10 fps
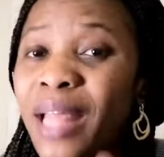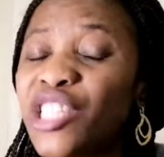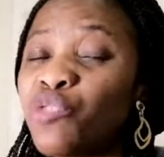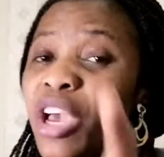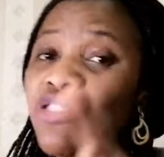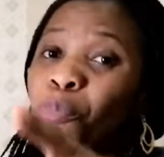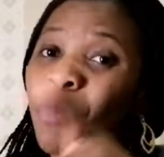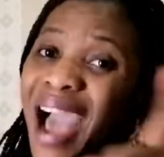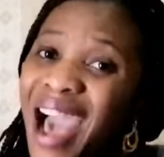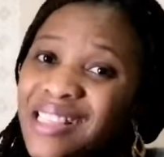that when you
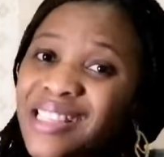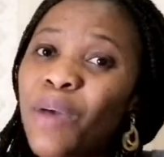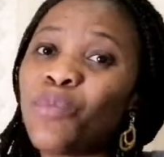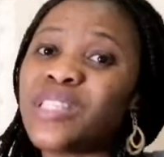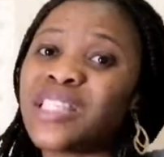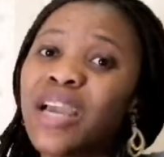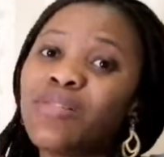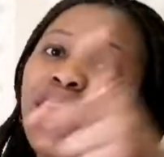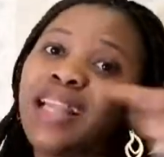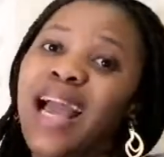pass, they will say,
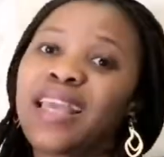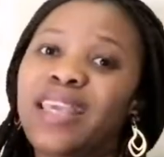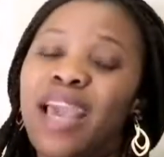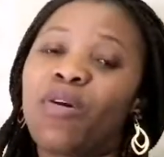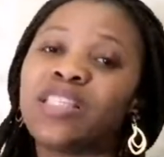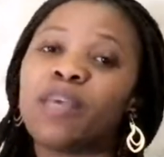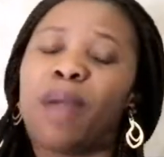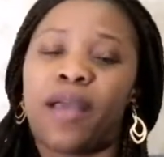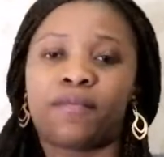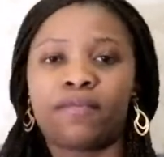look at that girl,
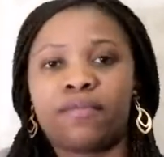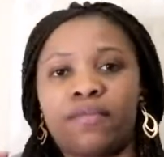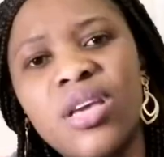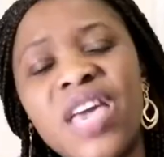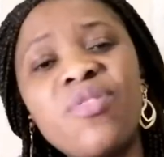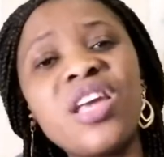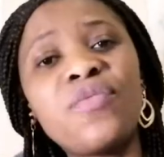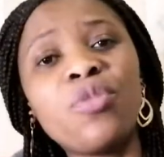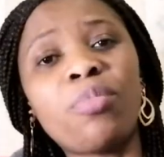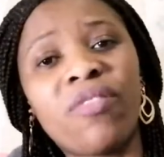gossiper? Even
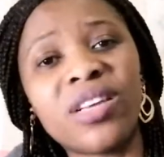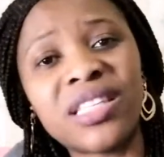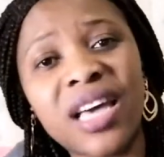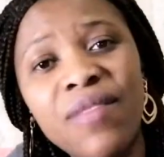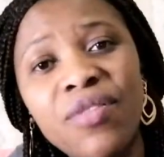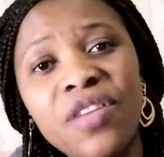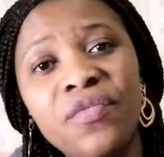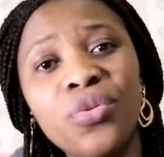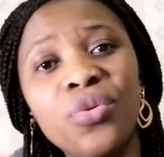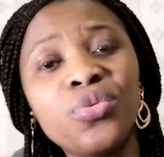if you prophesy, even
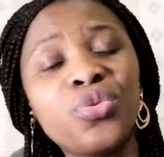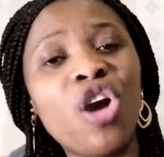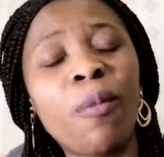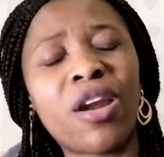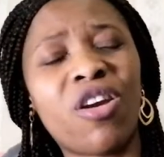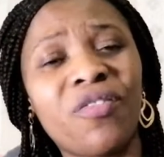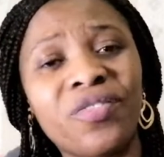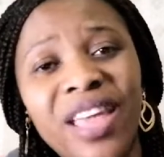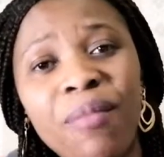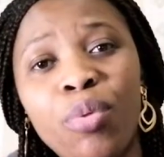if you do all manner of
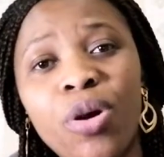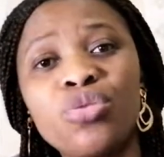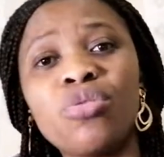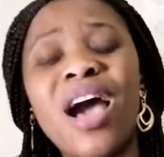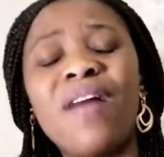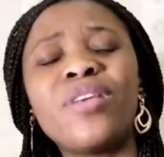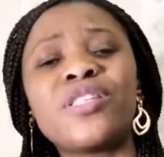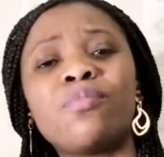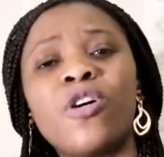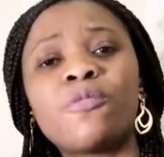things, but you have
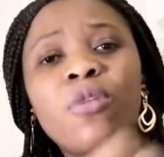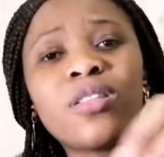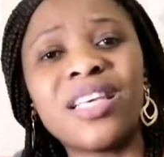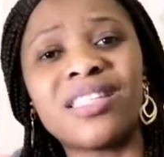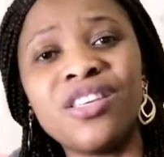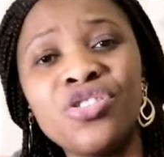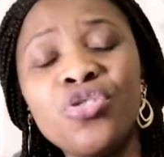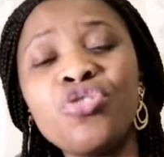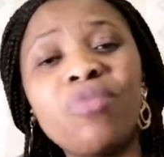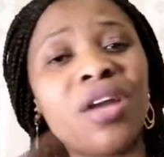this small things in
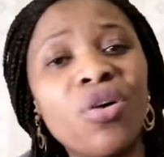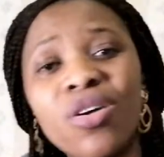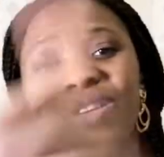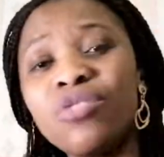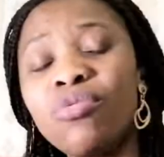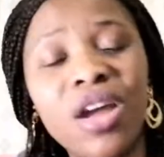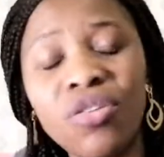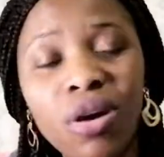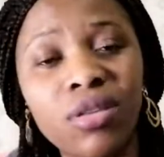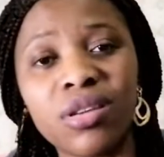you, you are
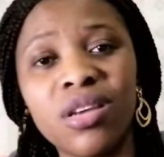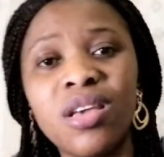not.